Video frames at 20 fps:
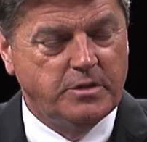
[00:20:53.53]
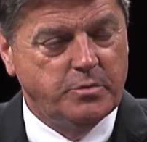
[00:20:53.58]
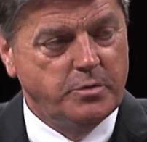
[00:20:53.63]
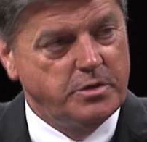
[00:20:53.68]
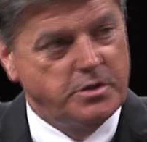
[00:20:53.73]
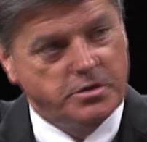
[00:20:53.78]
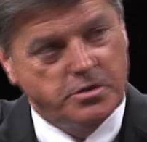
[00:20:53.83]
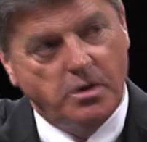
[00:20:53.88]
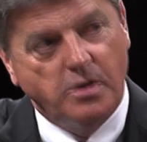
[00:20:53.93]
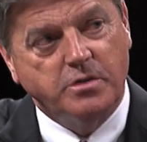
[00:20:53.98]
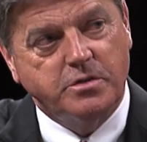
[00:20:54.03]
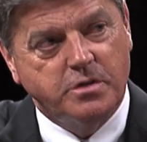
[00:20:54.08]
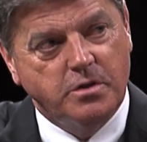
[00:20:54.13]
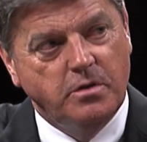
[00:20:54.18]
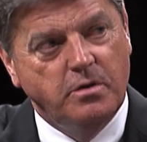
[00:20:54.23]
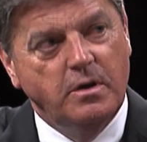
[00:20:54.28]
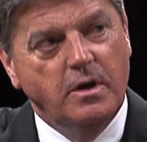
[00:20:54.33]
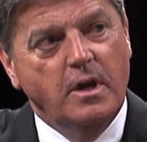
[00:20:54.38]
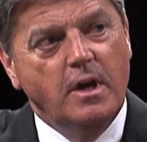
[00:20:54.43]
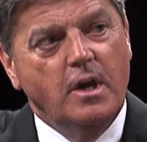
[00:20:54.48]
which is
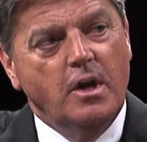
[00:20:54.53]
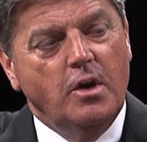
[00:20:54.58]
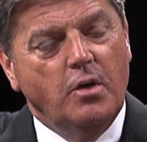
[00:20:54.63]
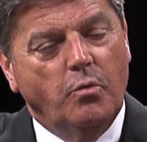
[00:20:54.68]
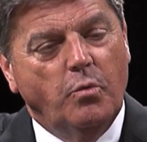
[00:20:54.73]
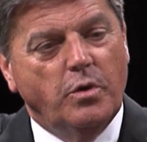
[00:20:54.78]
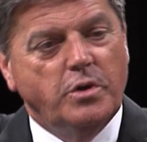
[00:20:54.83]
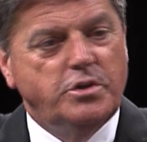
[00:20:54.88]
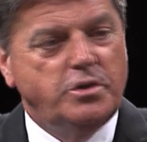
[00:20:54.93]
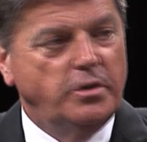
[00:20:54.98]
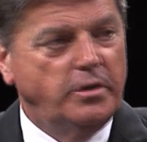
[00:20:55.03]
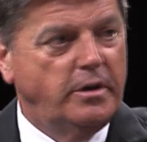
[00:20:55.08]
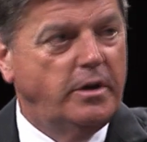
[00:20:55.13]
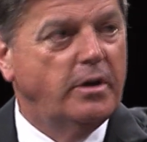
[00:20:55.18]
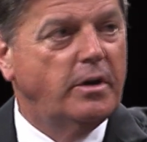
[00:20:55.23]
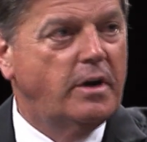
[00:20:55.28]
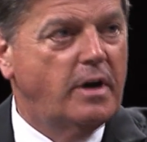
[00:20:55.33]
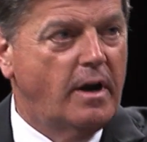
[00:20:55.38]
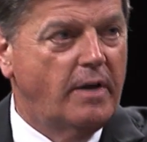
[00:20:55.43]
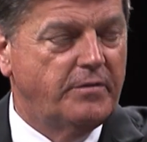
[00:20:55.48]
also what you'll
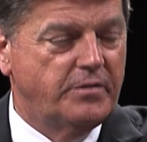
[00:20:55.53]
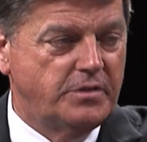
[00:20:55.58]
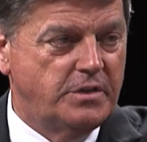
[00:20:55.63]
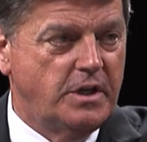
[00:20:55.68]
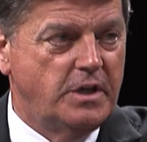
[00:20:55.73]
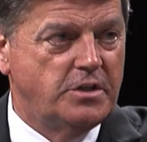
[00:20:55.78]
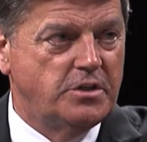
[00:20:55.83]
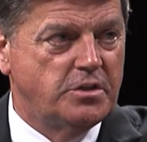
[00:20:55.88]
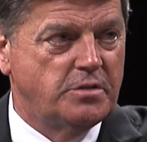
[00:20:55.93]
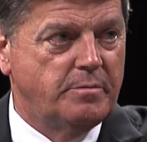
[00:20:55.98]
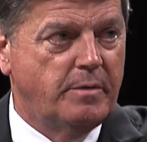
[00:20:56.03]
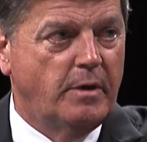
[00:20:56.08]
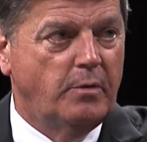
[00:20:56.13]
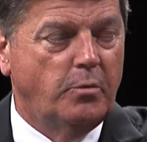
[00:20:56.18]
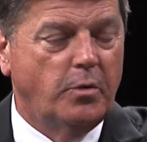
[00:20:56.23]
hear conversations about.